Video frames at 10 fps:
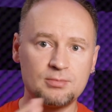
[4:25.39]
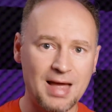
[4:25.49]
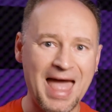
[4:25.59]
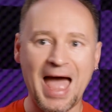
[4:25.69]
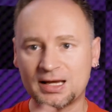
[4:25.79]

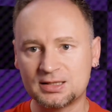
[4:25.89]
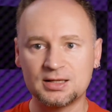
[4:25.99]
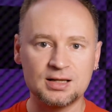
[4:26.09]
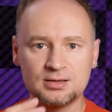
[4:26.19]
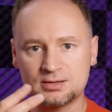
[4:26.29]
hacked
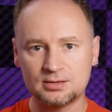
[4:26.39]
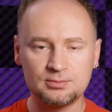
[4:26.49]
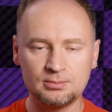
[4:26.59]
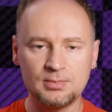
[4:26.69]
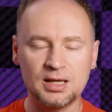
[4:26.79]
it and
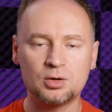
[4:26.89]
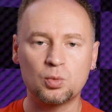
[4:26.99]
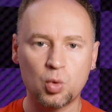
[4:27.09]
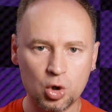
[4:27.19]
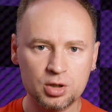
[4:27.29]
made it
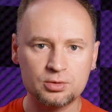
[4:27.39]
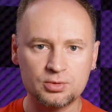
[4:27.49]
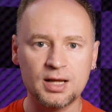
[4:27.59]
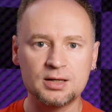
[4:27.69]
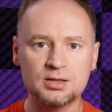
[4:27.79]
work,
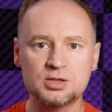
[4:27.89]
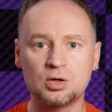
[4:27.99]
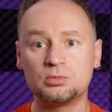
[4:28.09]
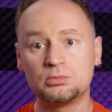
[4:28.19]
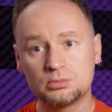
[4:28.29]
right?
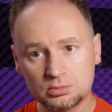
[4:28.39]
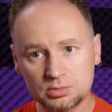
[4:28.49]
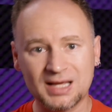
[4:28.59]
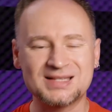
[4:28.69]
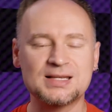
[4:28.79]
So
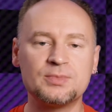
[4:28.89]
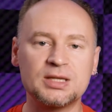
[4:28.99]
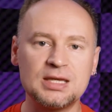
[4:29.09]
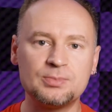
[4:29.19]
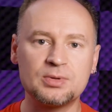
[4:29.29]
that's something
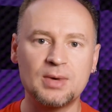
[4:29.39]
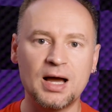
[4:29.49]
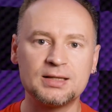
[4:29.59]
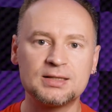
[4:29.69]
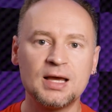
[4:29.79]
to keep in
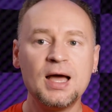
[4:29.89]
mind.